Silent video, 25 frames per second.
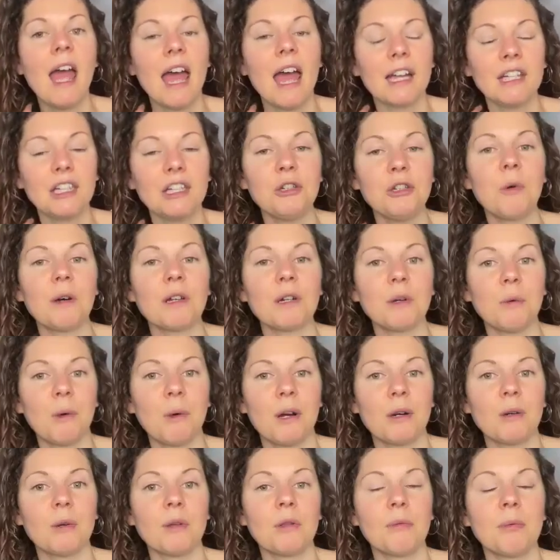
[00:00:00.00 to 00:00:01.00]
and you want to
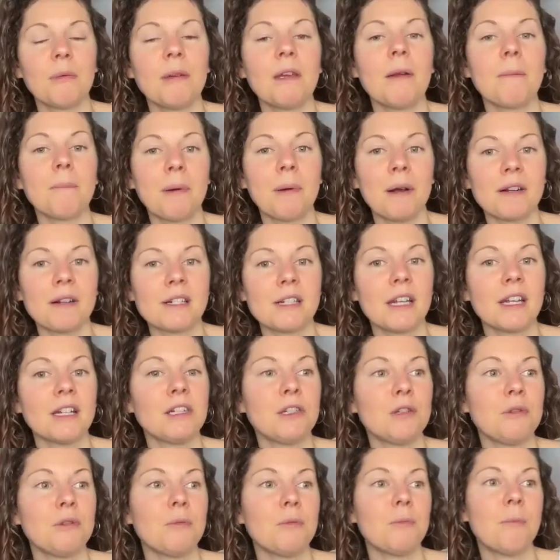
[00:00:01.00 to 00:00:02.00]
work with me in person,
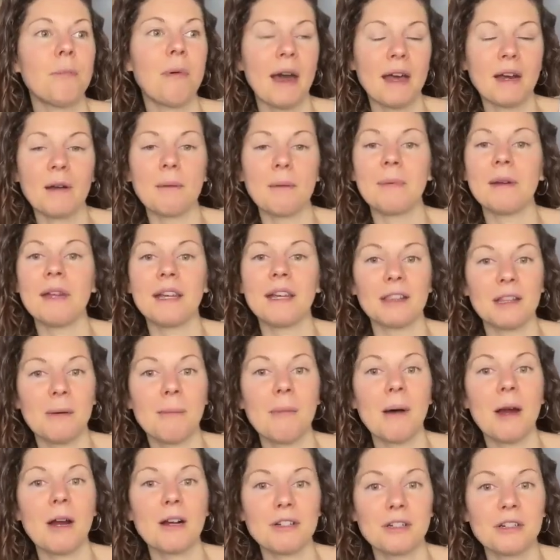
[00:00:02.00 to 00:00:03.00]
you better be at the
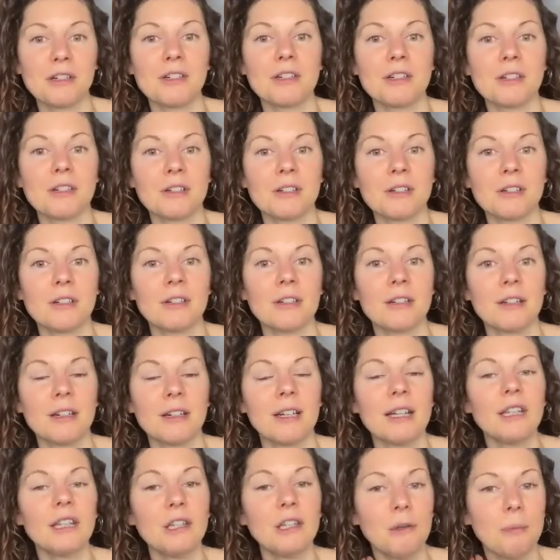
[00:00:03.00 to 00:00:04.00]
March.
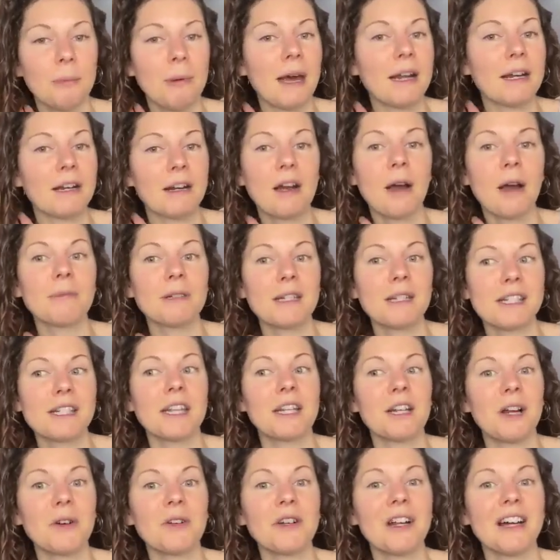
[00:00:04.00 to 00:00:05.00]
You better come to
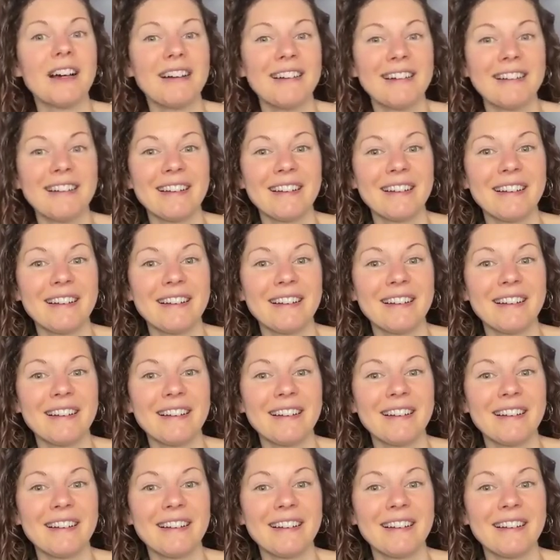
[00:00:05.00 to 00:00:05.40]
Sedona.